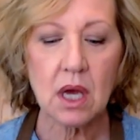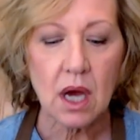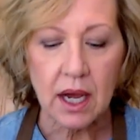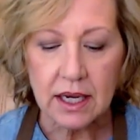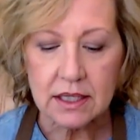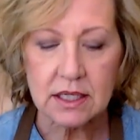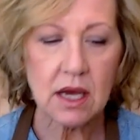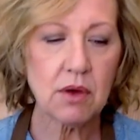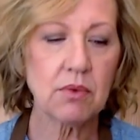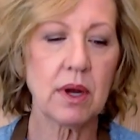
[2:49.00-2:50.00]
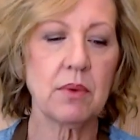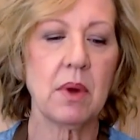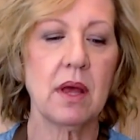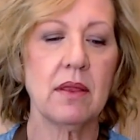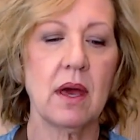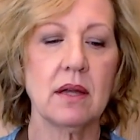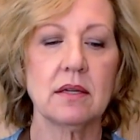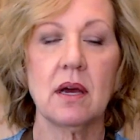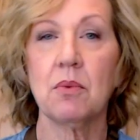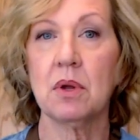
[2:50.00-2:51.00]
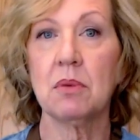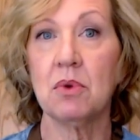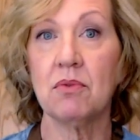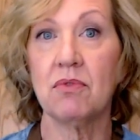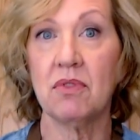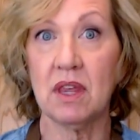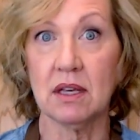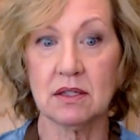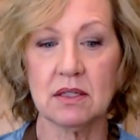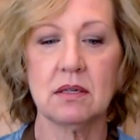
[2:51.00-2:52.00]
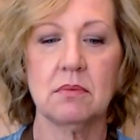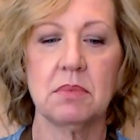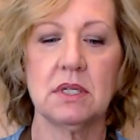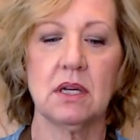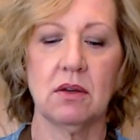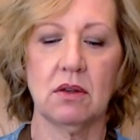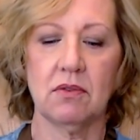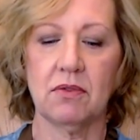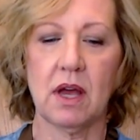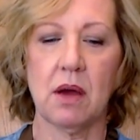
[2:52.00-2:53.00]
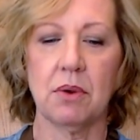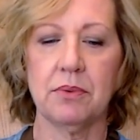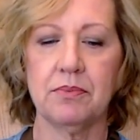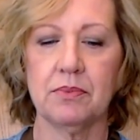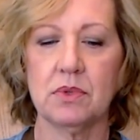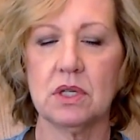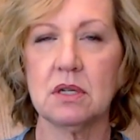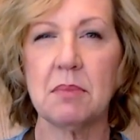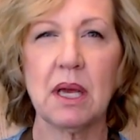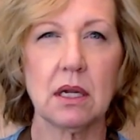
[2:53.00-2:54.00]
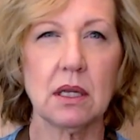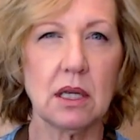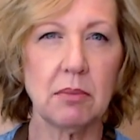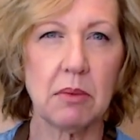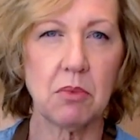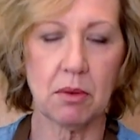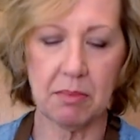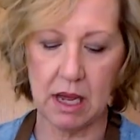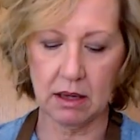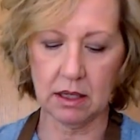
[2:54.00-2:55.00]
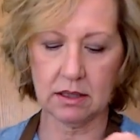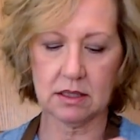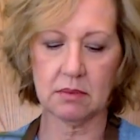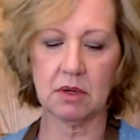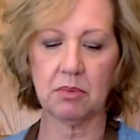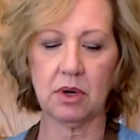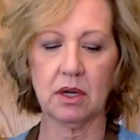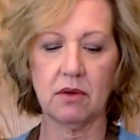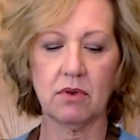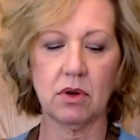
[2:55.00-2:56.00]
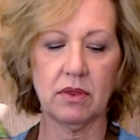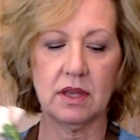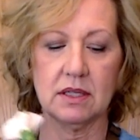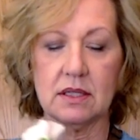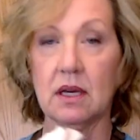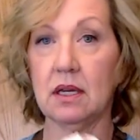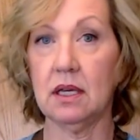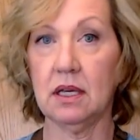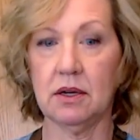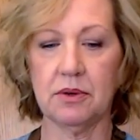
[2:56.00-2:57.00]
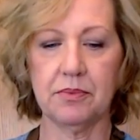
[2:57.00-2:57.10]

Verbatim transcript: I can tell right away that I want to move this particular flower just to make it a little bit more balanced. I'm going to bring it over on this side here.